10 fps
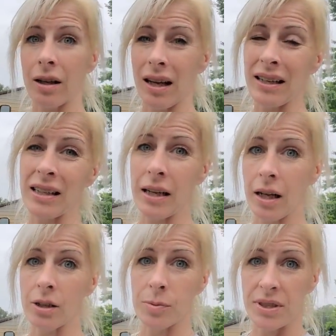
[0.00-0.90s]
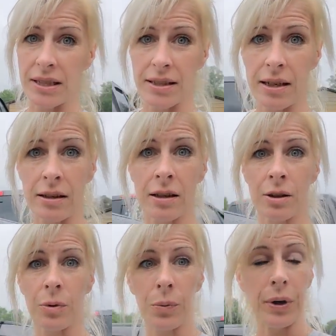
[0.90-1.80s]
I didn't get one hundred percent done
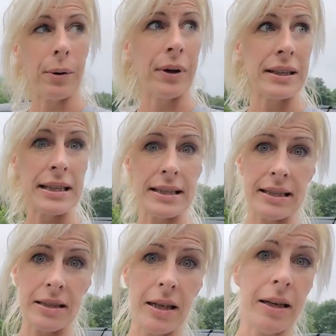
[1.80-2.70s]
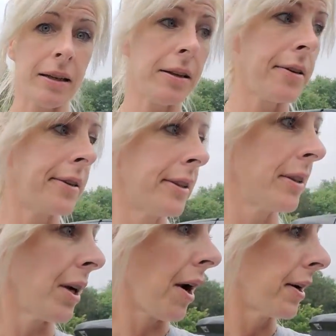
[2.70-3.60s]
with what I wanted to get done today.
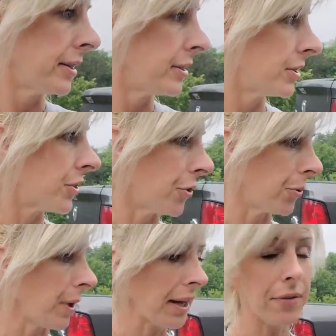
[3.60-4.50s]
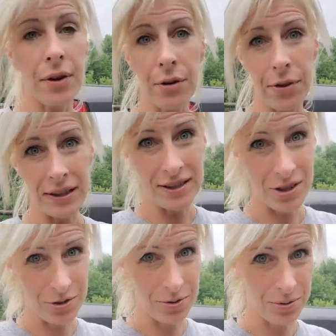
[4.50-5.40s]
So I have other things to
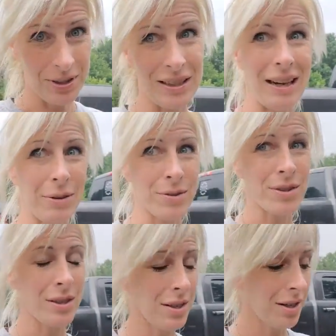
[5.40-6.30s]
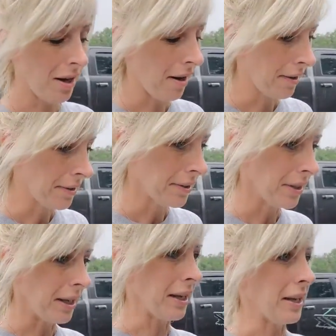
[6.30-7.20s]
do in the house,
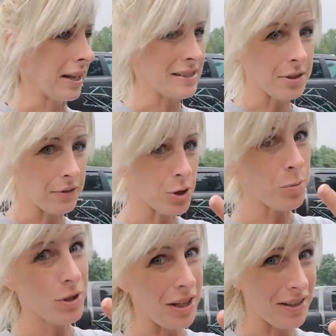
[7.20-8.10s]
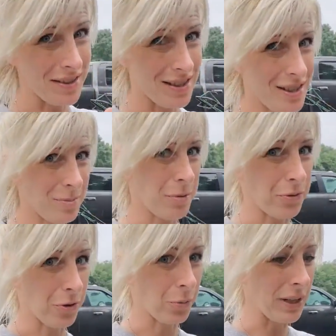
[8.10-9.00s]
and I still have two more days
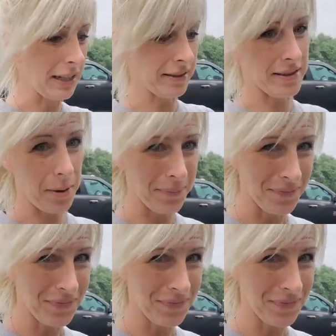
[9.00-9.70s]
before the weekend is up.